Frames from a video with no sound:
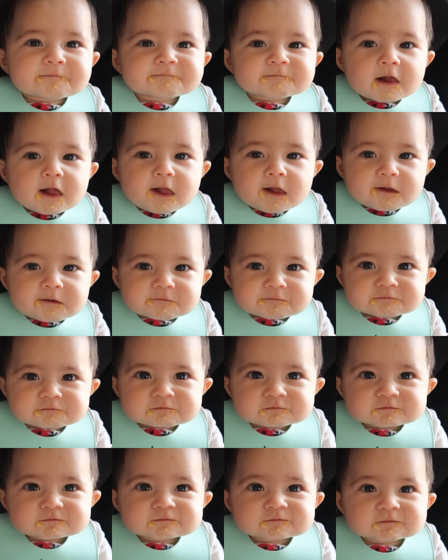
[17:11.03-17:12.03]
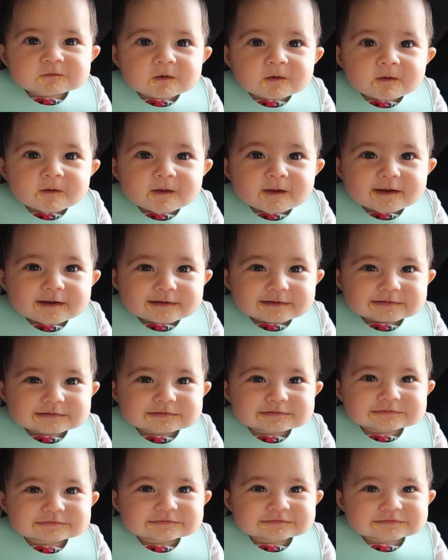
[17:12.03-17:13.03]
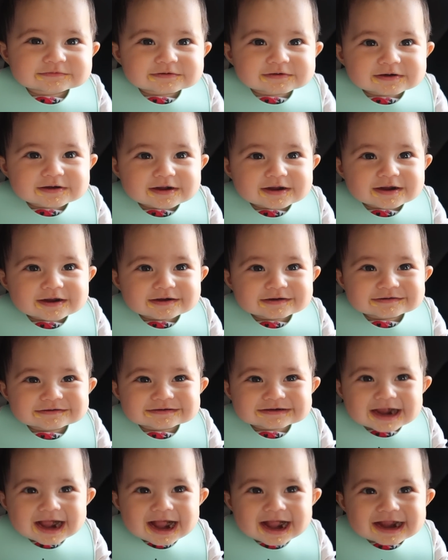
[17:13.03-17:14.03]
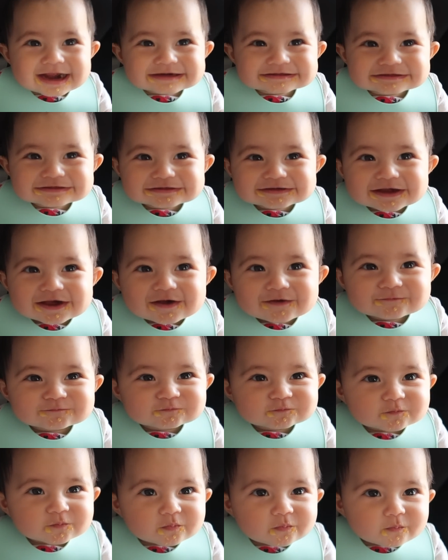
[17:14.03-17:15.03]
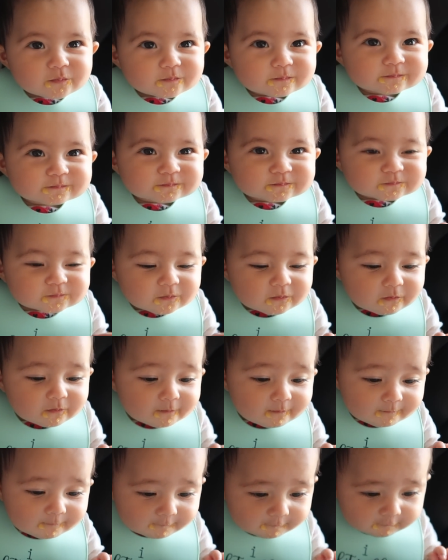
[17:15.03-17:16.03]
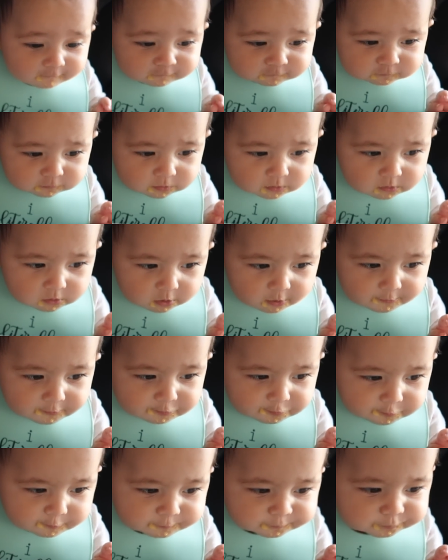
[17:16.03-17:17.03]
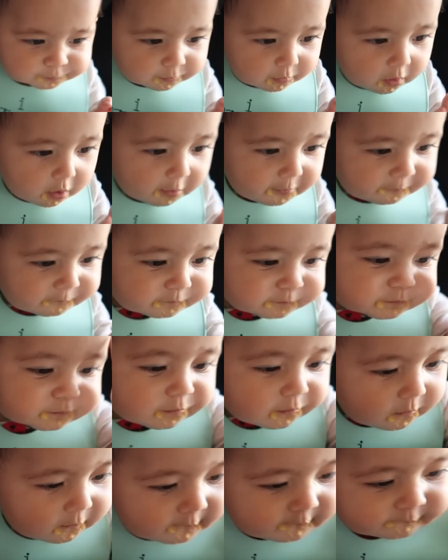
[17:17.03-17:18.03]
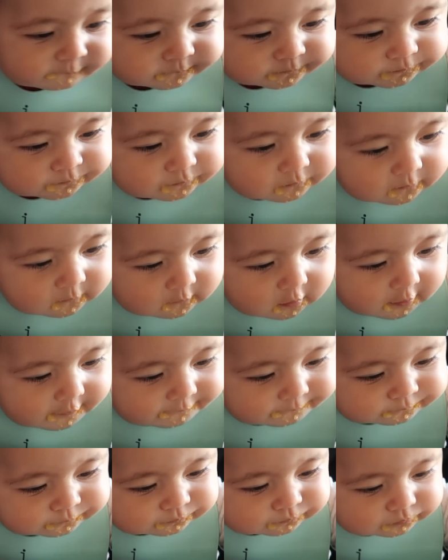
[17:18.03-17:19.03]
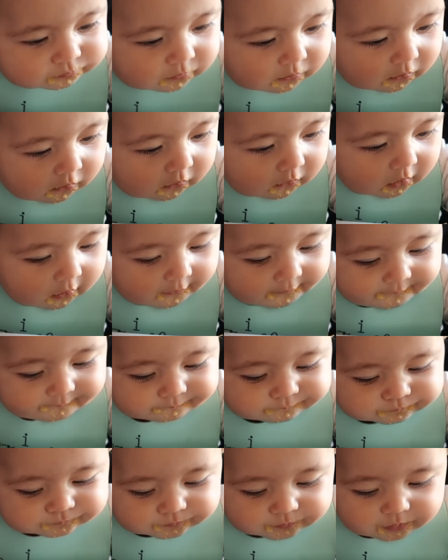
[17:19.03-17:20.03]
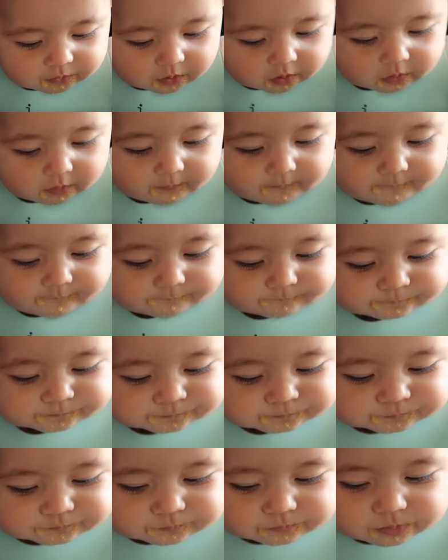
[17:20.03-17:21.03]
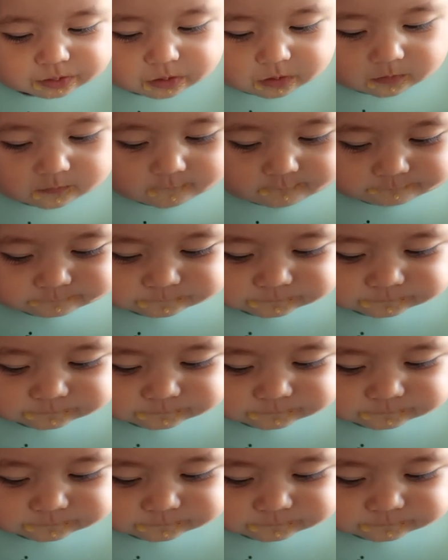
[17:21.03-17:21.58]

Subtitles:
Mmm. That's so good. She loves meat and cheese. I always try to keep her meals like relatively balanced.